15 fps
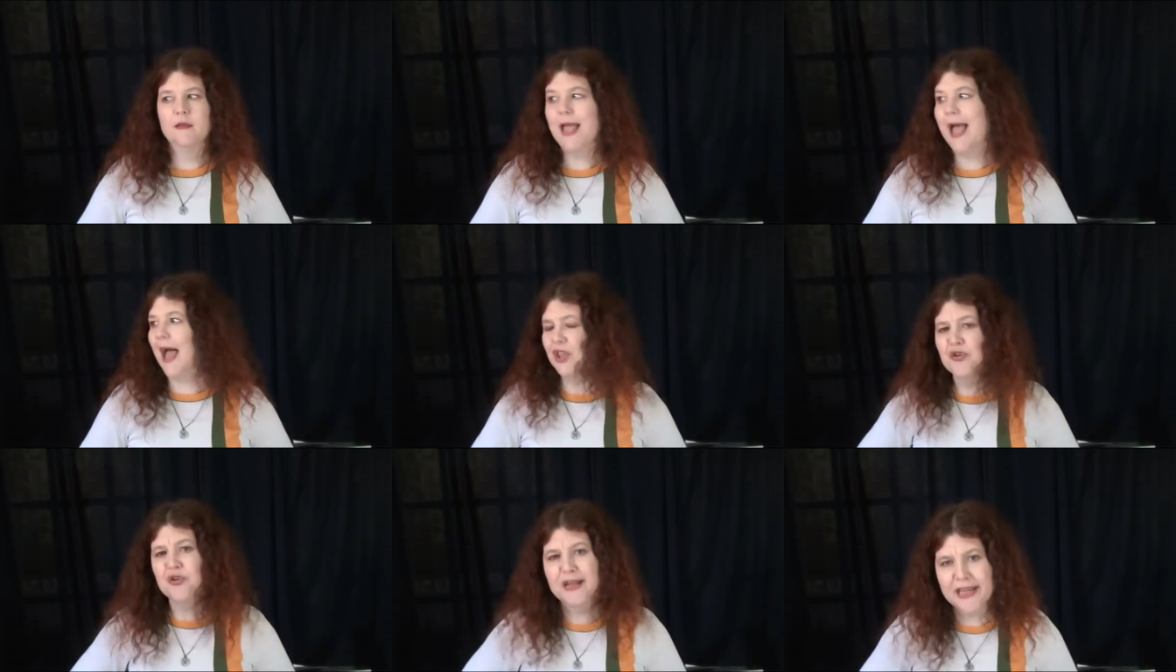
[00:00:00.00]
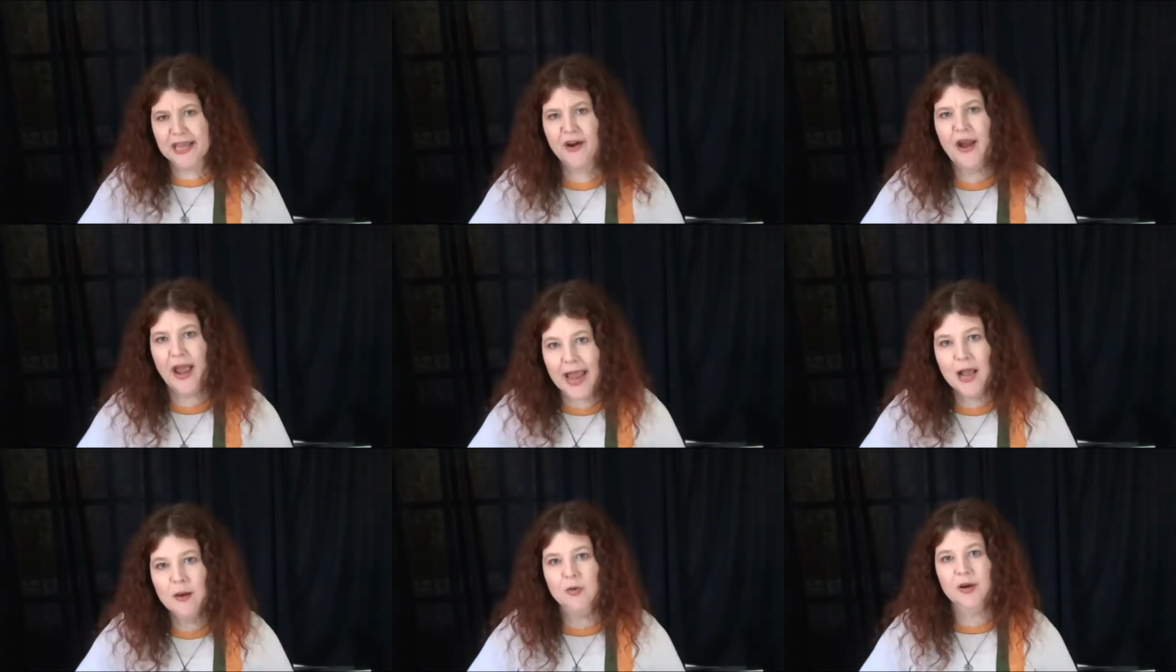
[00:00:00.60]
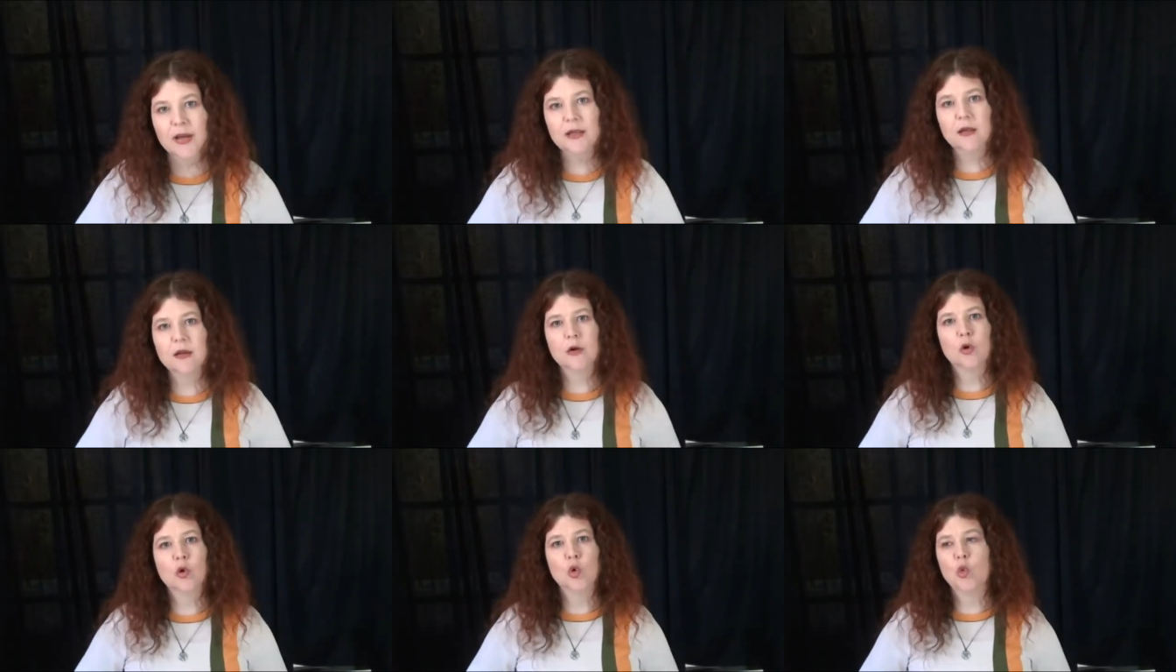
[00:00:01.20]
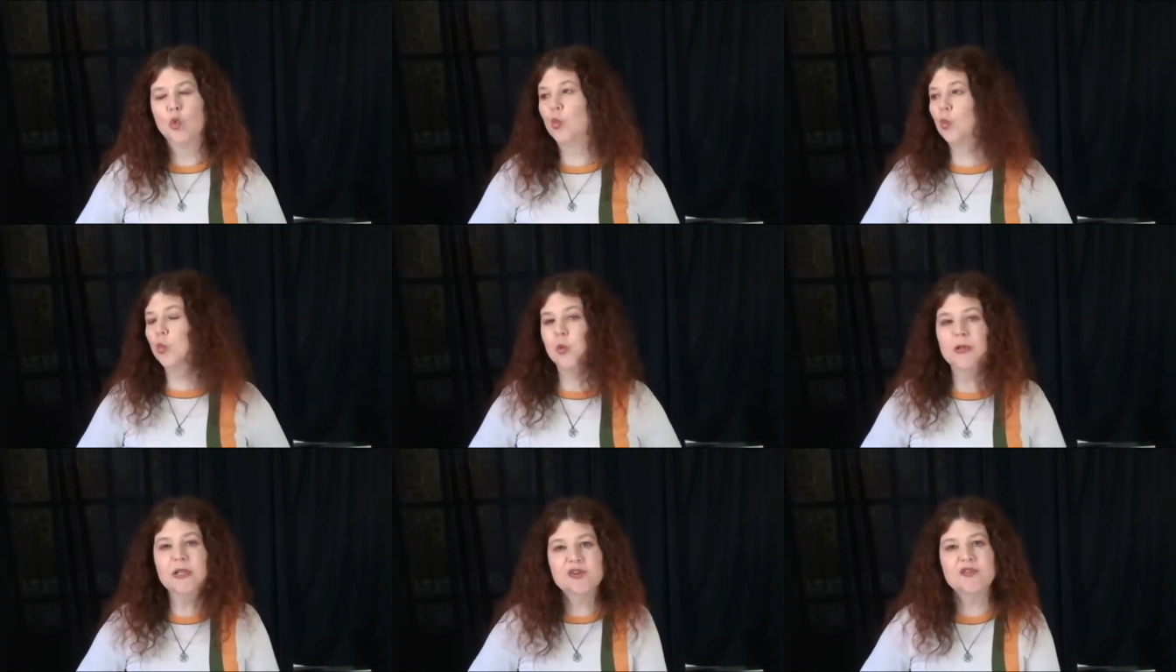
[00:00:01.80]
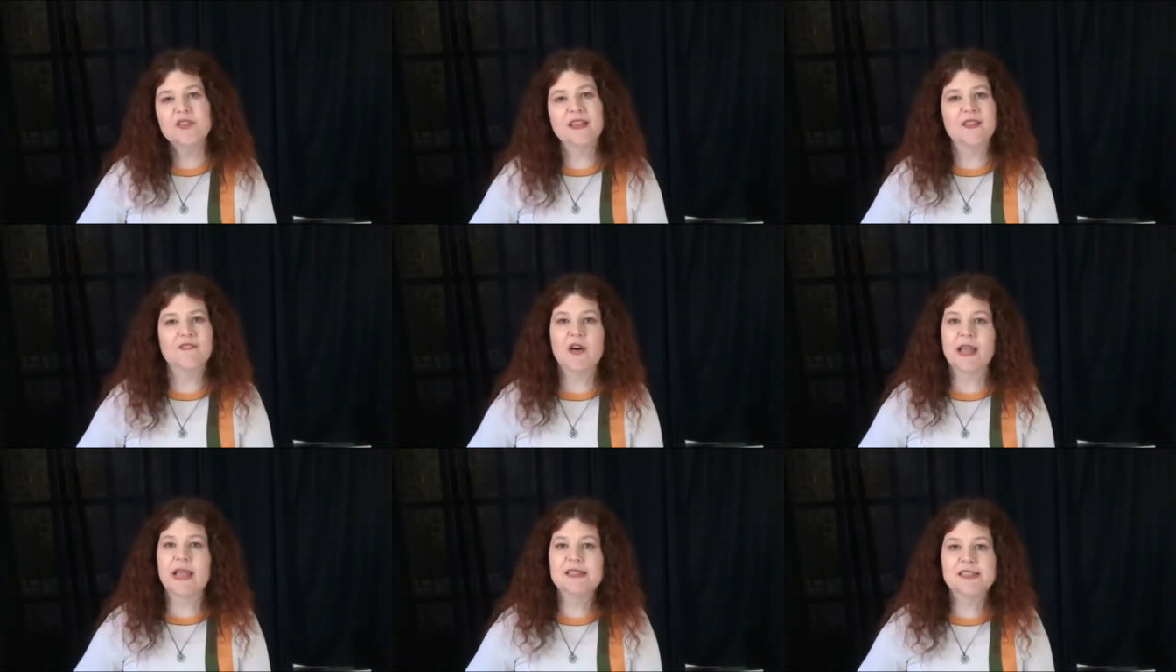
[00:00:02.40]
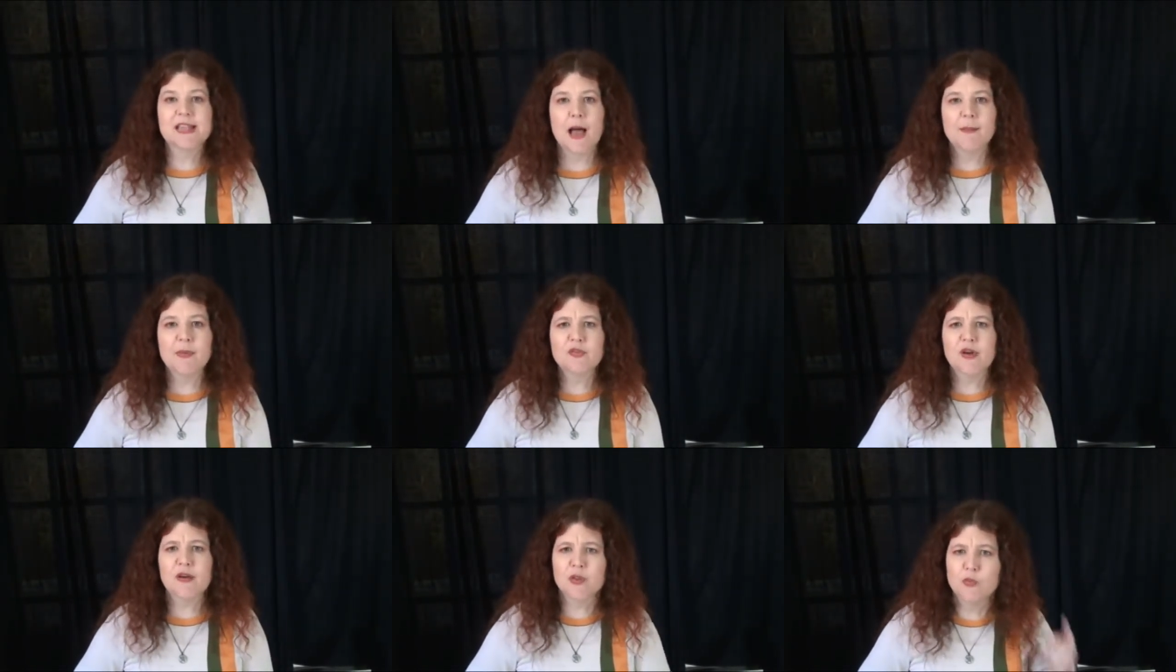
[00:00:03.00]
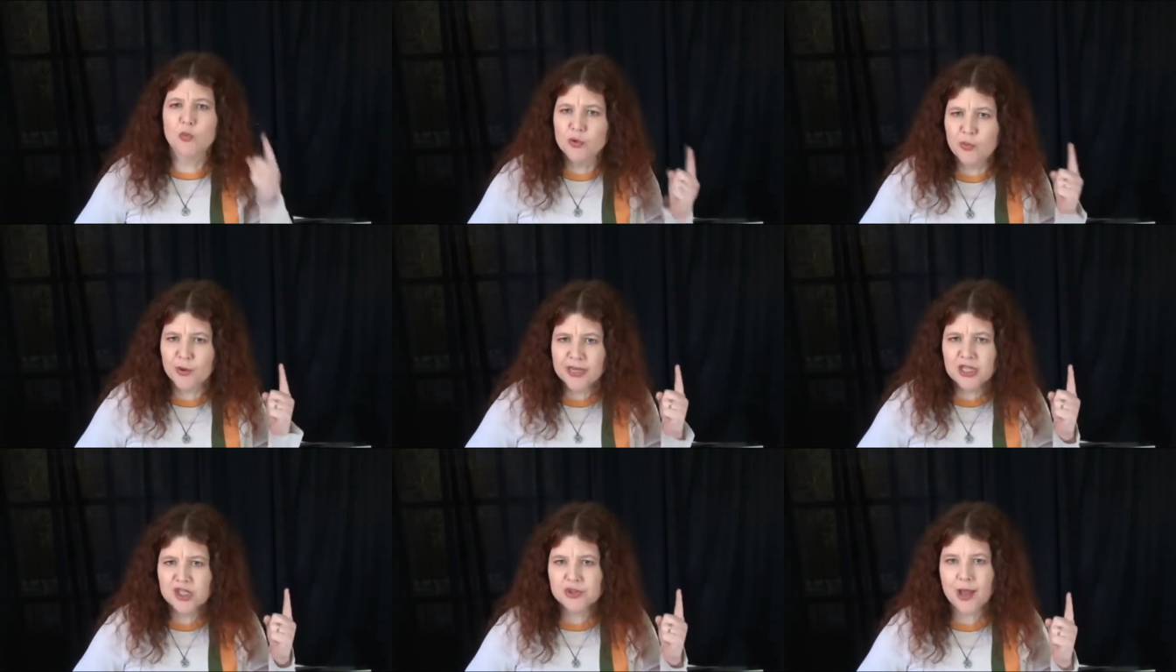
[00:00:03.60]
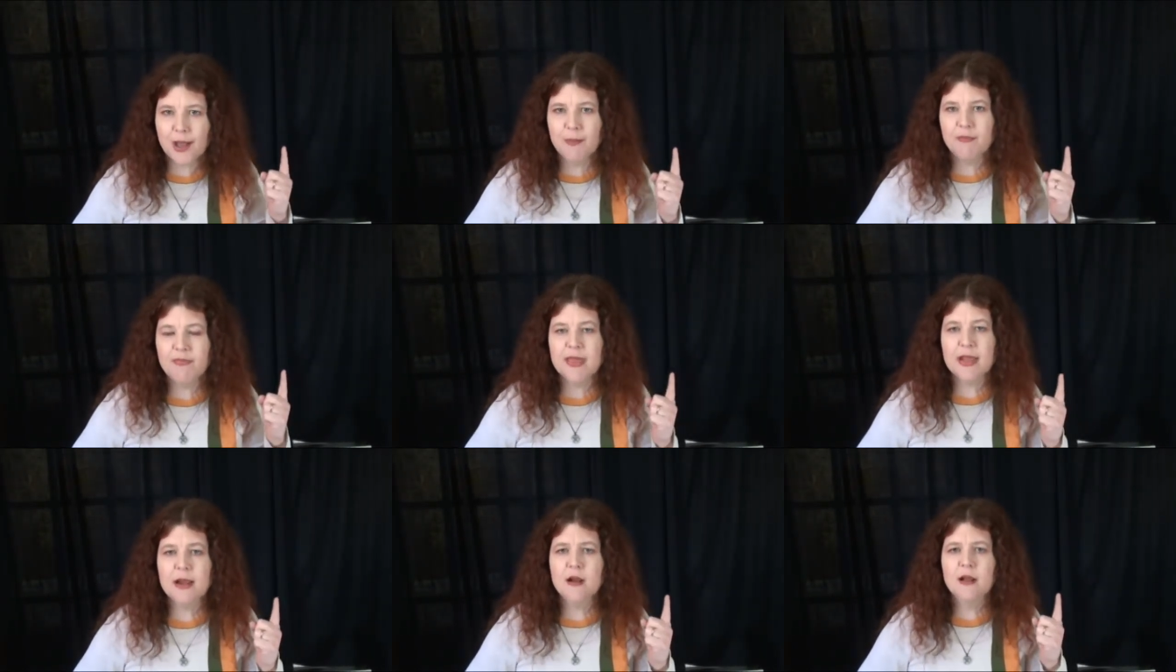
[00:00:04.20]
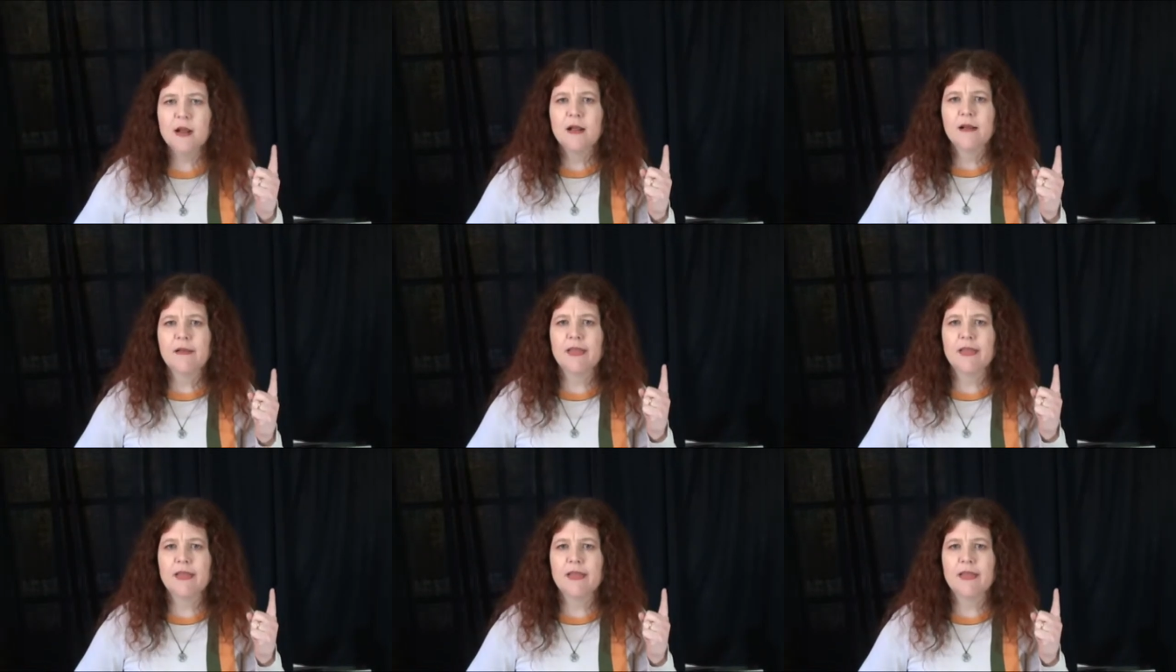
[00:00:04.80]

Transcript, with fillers: Yeah, you could hear hammering. What did you think, the fucking zombies are having woodworking shop up there?